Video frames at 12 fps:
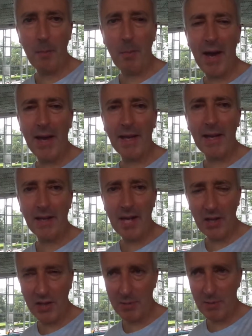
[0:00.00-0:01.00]
paying
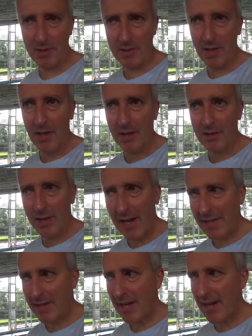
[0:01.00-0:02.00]
customers. So
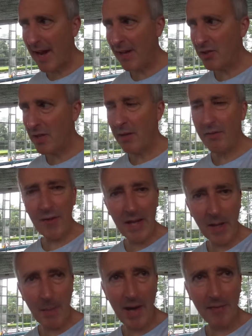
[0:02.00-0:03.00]
that's the analogy.
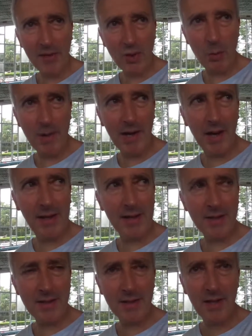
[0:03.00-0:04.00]
Think about the swimming
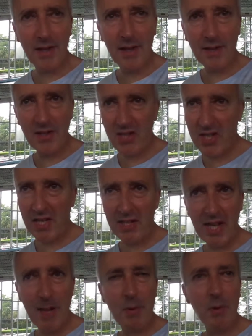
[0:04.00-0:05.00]
lanes. There's
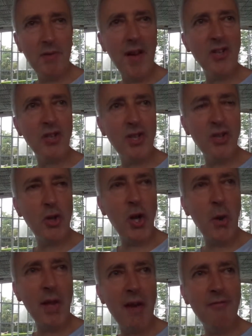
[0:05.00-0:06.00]
6 here, but we've actually should
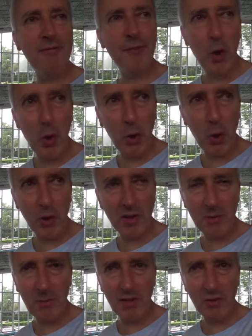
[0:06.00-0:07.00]
only have 4 according
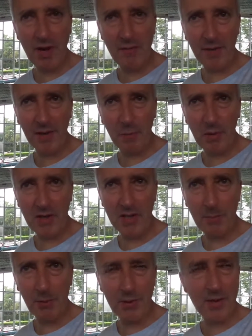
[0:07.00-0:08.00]
to my traffic
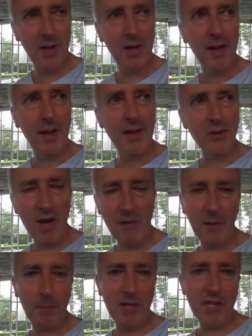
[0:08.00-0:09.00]
principles.
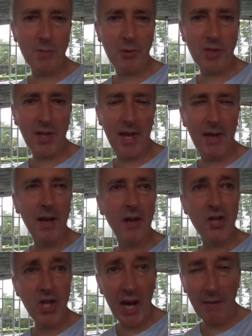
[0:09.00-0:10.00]
traffic principles again,
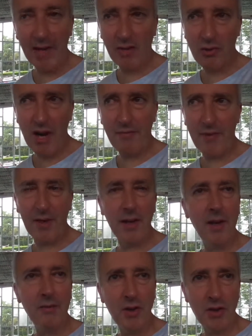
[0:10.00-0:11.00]
direct traffic,
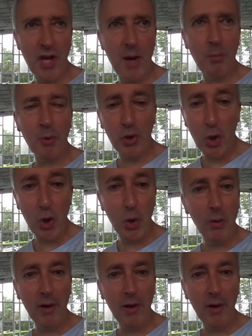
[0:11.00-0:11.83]
for example Google,